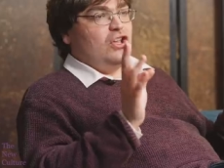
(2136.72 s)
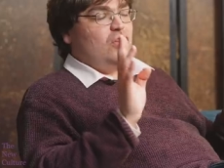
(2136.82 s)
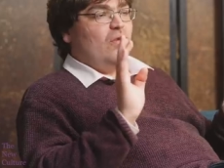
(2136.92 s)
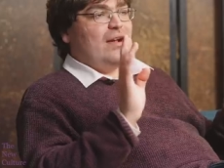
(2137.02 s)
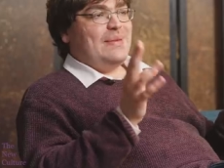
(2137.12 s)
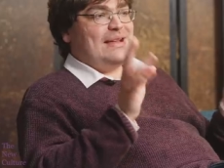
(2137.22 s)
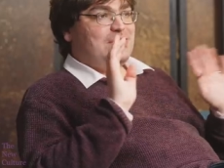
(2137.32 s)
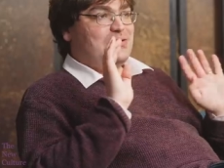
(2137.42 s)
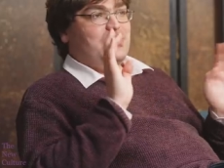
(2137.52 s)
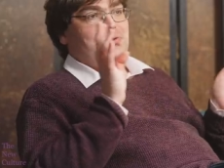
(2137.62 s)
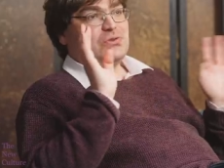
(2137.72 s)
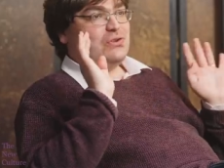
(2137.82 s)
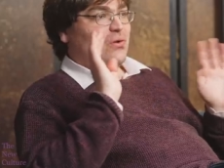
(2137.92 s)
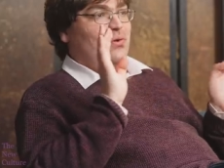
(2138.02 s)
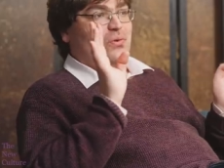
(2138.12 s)
you're our betters, we'll
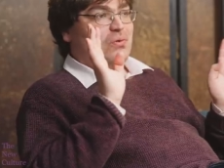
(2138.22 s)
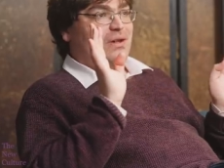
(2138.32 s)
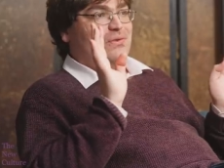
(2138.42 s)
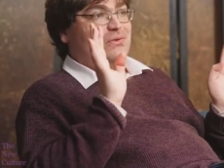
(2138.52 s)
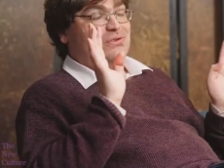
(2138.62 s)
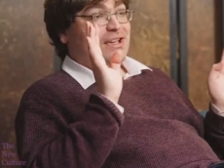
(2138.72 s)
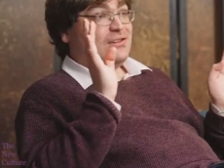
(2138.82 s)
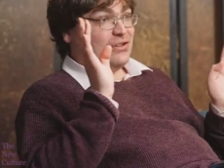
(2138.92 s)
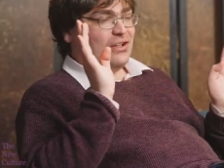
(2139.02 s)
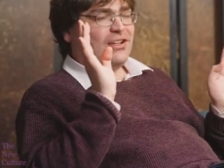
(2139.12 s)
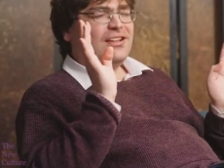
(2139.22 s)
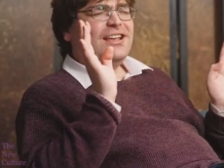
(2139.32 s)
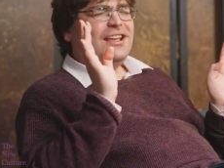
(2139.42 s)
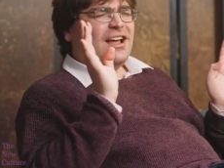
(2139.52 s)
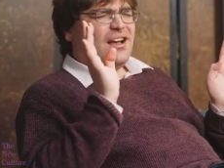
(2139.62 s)
just go along with whatever you say, sir.
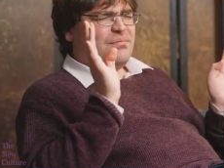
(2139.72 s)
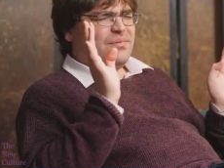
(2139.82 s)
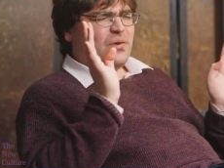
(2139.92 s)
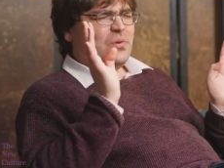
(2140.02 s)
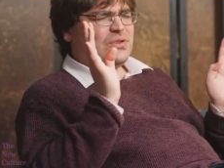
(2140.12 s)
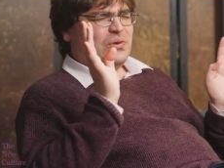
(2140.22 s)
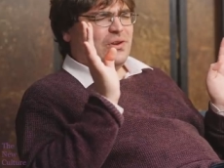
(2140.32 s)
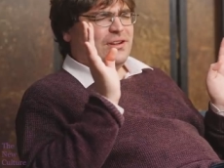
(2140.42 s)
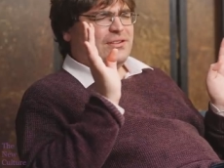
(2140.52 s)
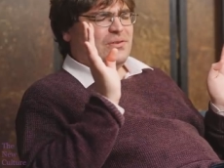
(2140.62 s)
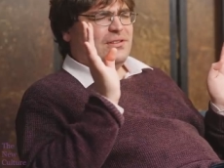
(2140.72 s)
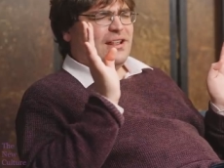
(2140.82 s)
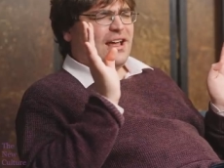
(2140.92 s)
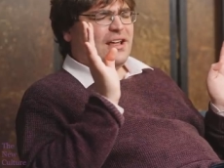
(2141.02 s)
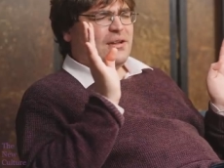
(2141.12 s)
Of course they're not going to do
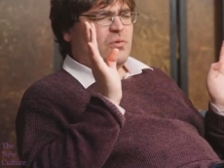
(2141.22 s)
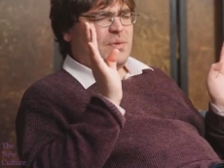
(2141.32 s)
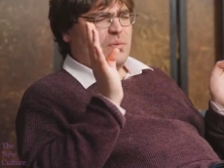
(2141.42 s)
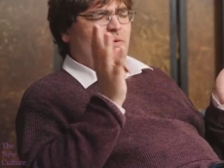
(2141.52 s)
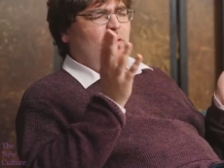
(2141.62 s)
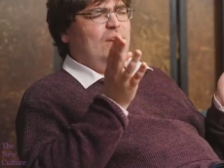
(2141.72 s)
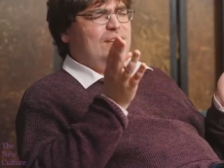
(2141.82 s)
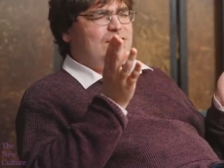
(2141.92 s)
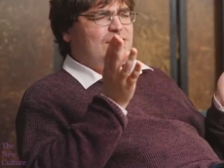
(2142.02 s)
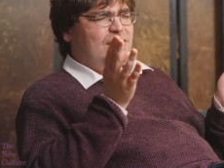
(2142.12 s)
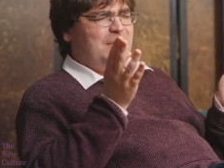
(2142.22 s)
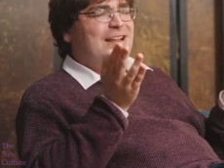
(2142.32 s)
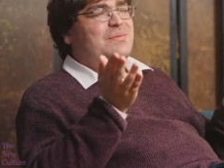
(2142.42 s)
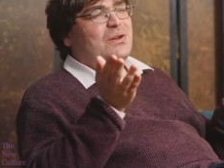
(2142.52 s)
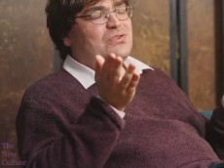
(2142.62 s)
that, and it would be more honest. And
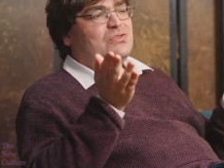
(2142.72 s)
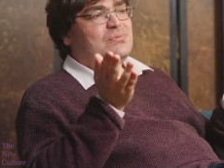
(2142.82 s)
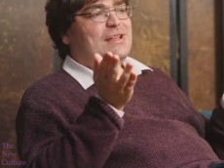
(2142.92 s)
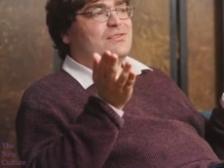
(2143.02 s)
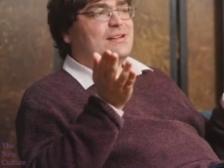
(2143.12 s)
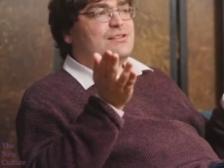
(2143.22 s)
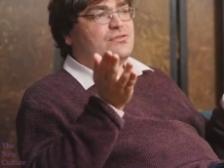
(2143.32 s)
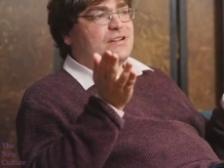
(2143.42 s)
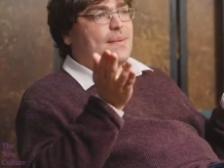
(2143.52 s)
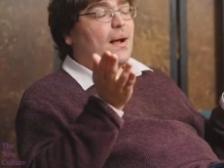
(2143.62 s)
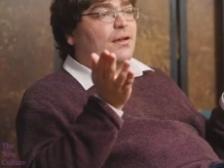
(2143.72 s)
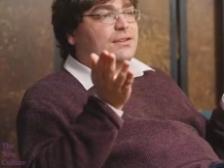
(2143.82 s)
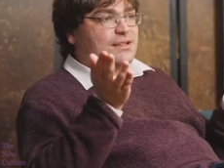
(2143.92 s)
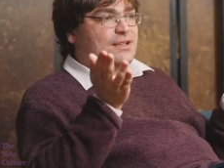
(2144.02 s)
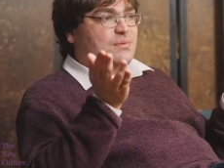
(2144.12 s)
they probably should split into at least three
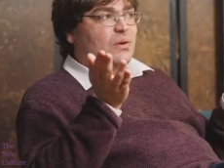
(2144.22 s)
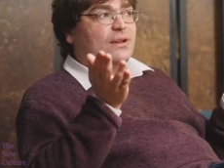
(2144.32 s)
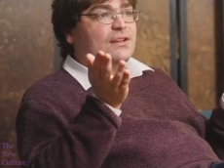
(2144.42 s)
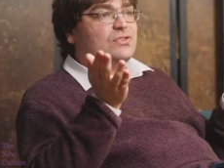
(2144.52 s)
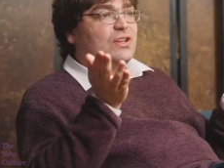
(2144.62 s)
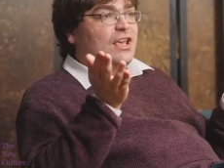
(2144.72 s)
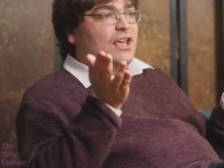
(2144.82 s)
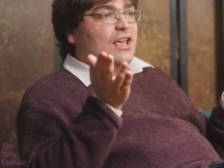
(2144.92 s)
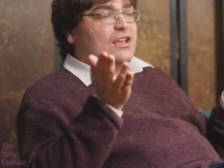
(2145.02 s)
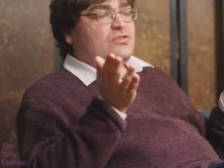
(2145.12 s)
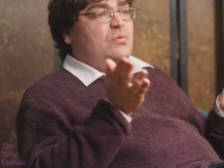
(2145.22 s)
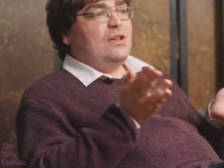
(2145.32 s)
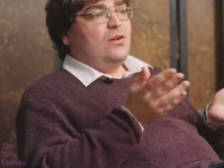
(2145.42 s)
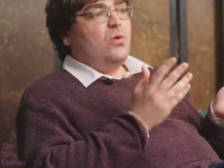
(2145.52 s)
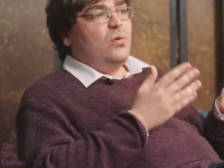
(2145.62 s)
parties, let's be honest. It should
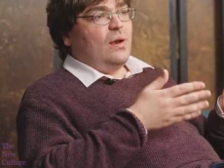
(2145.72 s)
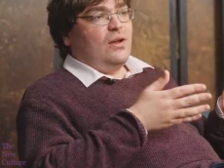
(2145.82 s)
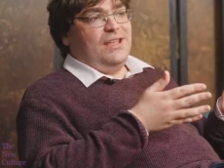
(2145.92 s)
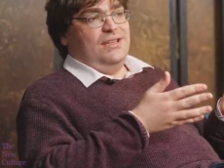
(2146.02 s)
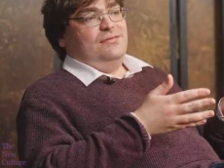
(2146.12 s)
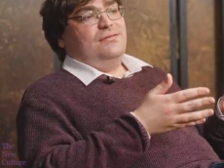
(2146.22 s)
be a core and